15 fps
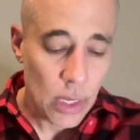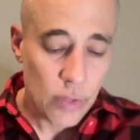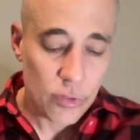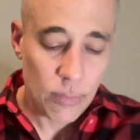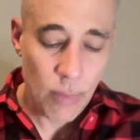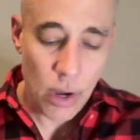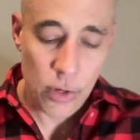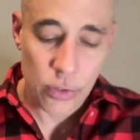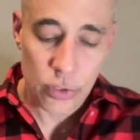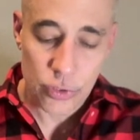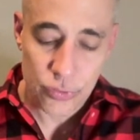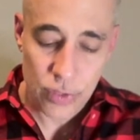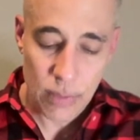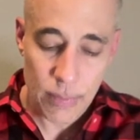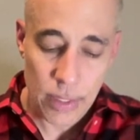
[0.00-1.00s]
to monitor
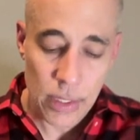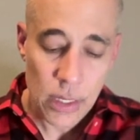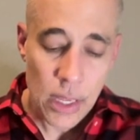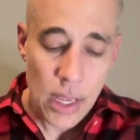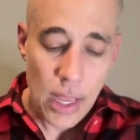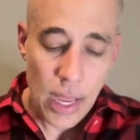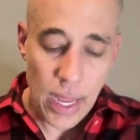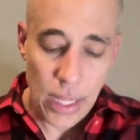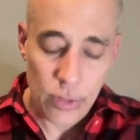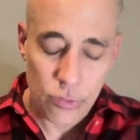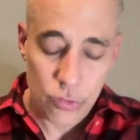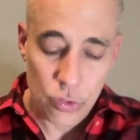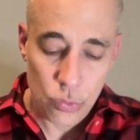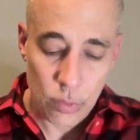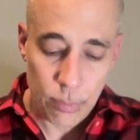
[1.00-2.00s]
treatment and
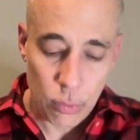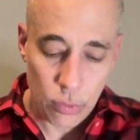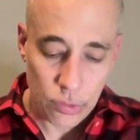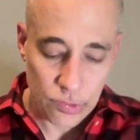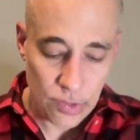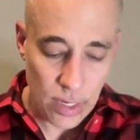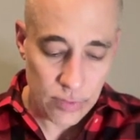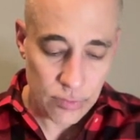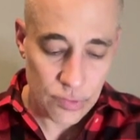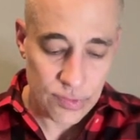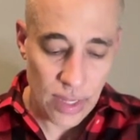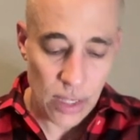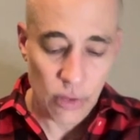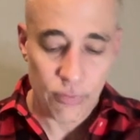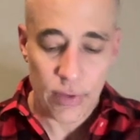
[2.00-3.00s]
to report signs of
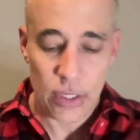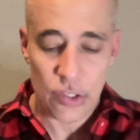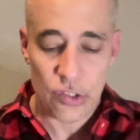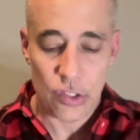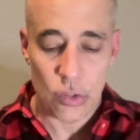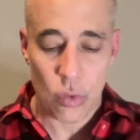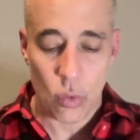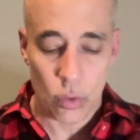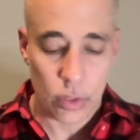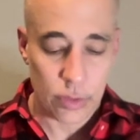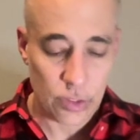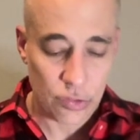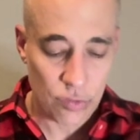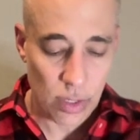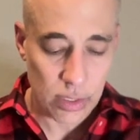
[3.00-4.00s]
salivation or
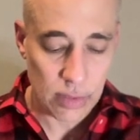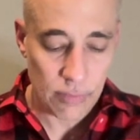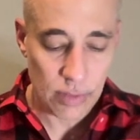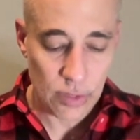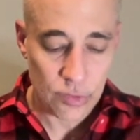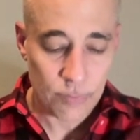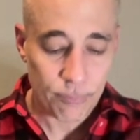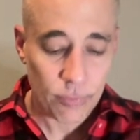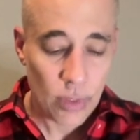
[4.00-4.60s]
destructiveness.